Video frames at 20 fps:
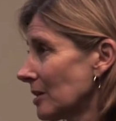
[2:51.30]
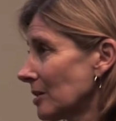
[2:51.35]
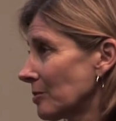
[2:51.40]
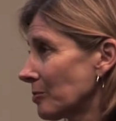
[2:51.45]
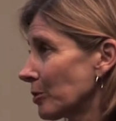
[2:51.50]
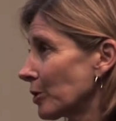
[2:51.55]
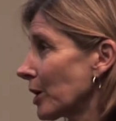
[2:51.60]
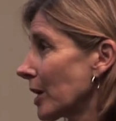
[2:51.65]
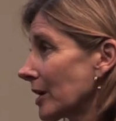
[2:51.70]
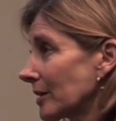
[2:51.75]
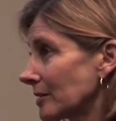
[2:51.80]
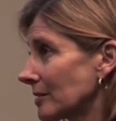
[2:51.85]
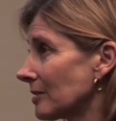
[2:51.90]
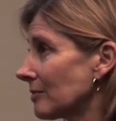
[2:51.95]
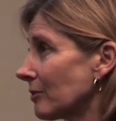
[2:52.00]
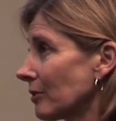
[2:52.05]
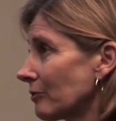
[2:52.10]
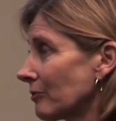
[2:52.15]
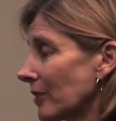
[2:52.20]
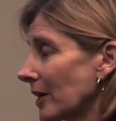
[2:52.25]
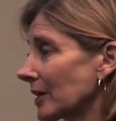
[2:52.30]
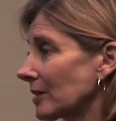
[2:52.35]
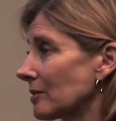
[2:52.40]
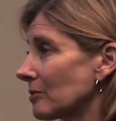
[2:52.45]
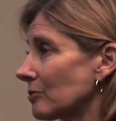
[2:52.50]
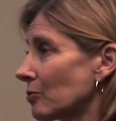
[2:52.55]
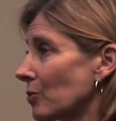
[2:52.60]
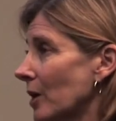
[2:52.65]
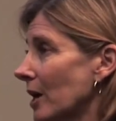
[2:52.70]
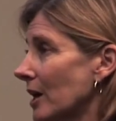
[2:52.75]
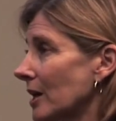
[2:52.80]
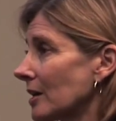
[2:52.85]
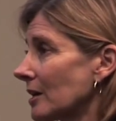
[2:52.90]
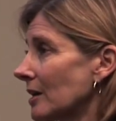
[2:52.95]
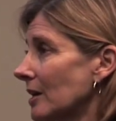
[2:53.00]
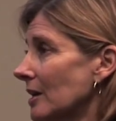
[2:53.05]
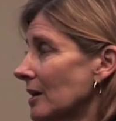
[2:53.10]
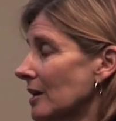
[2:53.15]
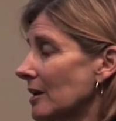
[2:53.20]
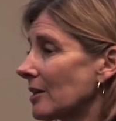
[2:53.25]
productive, effective way,
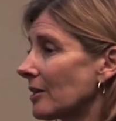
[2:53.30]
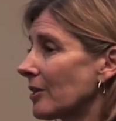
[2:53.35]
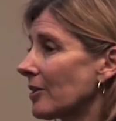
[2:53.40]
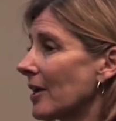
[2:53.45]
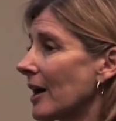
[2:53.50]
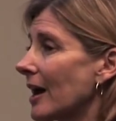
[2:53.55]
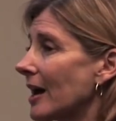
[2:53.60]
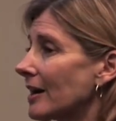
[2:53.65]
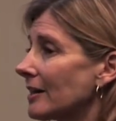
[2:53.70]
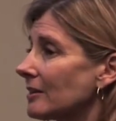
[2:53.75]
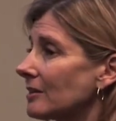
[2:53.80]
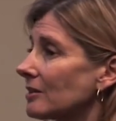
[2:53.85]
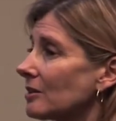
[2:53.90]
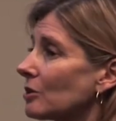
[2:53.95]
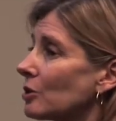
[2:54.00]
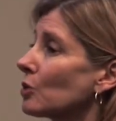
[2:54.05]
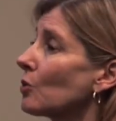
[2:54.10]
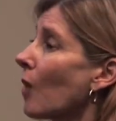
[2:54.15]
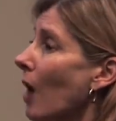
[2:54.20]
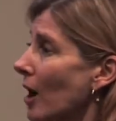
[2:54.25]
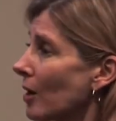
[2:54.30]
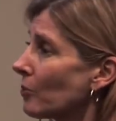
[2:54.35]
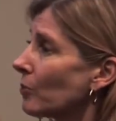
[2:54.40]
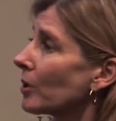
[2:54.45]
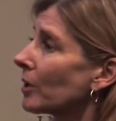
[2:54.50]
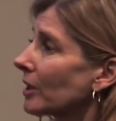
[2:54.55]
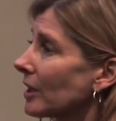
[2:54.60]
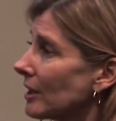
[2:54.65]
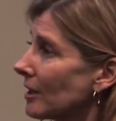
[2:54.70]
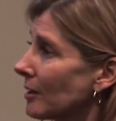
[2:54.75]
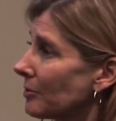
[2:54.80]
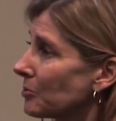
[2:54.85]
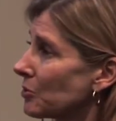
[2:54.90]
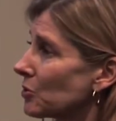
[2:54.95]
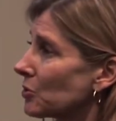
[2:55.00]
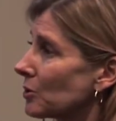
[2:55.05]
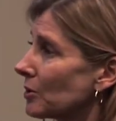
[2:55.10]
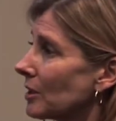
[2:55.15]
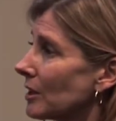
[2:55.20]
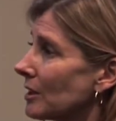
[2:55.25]
that you are working
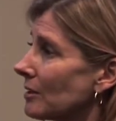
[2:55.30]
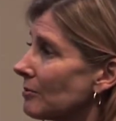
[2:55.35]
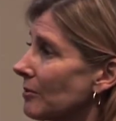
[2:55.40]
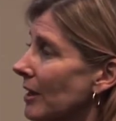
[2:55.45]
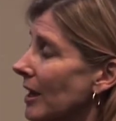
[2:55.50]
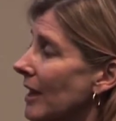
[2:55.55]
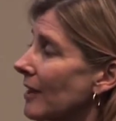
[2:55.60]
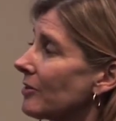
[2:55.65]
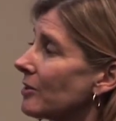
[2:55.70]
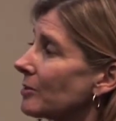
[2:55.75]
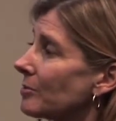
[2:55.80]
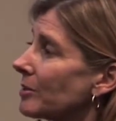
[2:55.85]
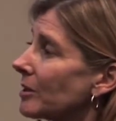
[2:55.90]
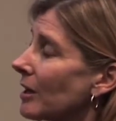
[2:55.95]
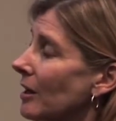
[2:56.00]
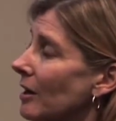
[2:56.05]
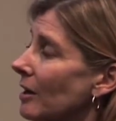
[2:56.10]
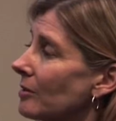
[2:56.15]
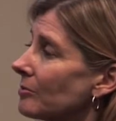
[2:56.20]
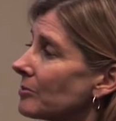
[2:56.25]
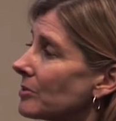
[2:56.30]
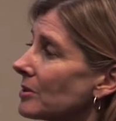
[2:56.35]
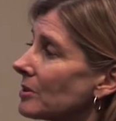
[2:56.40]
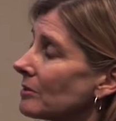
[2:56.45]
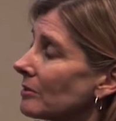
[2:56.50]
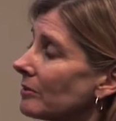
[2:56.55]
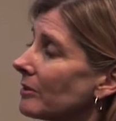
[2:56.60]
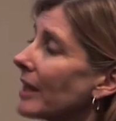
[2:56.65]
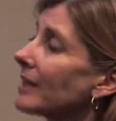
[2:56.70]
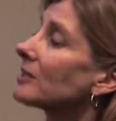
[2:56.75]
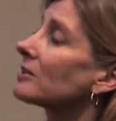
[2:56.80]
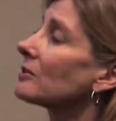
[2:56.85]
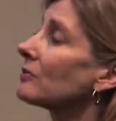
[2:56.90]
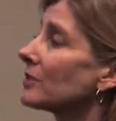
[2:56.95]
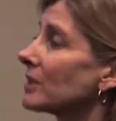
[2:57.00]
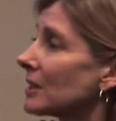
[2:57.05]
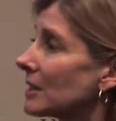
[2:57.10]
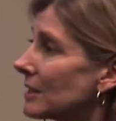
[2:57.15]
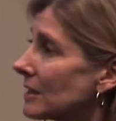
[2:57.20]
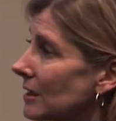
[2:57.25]
upstream, and there becomes less of a
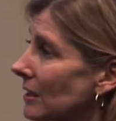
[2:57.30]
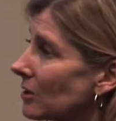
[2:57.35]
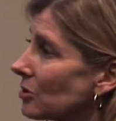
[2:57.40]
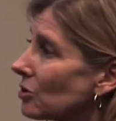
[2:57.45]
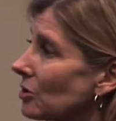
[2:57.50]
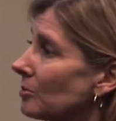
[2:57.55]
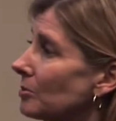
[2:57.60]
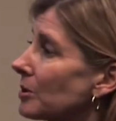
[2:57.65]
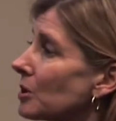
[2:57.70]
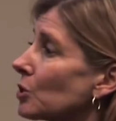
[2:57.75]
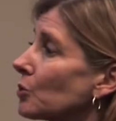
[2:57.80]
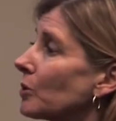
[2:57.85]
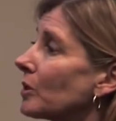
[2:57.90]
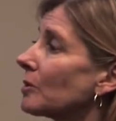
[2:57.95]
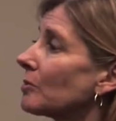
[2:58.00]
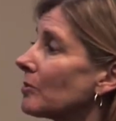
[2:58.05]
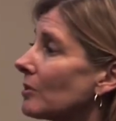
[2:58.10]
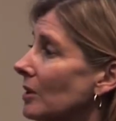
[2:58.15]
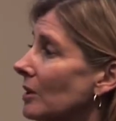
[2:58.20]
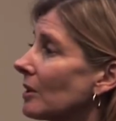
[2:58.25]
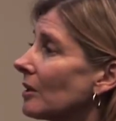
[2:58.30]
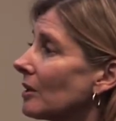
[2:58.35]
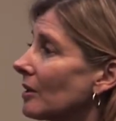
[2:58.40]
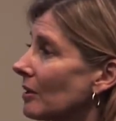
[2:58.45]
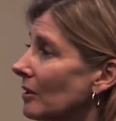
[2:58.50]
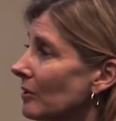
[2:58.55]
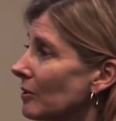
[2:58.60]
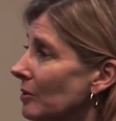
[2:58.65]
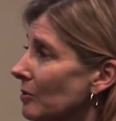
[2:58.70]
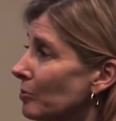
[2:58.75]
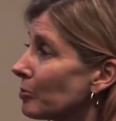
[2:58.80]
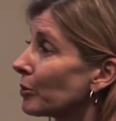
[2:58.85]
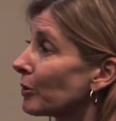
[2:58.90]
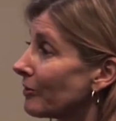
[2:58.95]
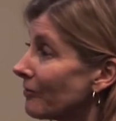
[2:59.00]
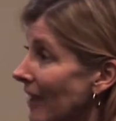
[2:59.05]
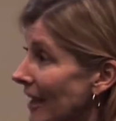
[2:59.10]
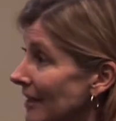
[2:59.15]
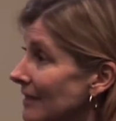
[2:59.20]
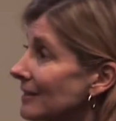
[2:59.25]
distinction between
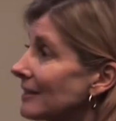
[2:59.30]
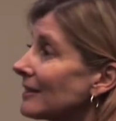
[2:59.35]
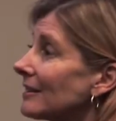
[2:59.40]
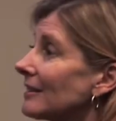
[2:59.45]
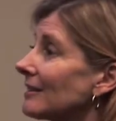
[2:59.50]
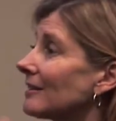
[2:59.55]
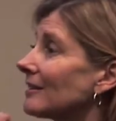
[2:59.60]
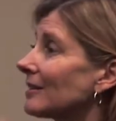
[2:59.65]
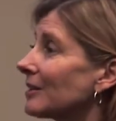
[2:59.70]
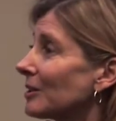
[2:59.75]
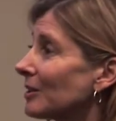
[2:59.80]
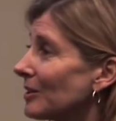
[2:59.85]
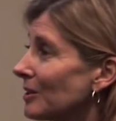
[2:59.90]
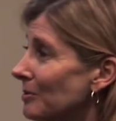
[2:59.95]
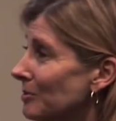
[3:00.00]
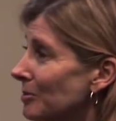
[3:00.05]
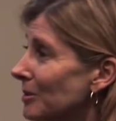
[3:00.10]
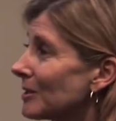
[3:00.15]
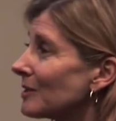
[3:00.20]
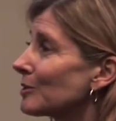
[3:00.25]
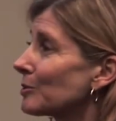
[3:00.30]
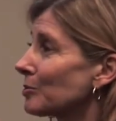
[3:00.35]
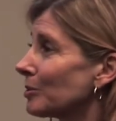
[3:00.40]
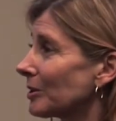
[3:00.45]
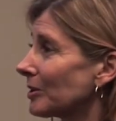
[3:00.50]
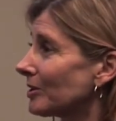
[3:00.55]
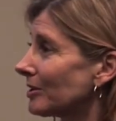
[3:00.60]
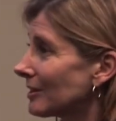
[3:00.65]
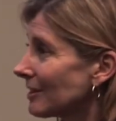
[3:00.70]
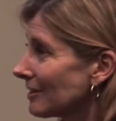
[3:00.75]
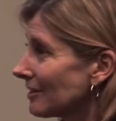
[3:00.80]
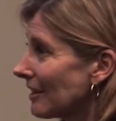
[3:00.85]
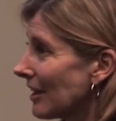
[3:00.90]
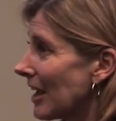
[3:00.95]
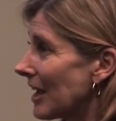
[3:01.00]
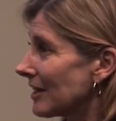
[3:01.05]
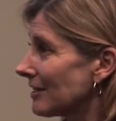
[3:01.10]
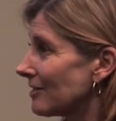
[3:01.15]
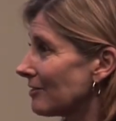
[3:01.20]
preventing peace building and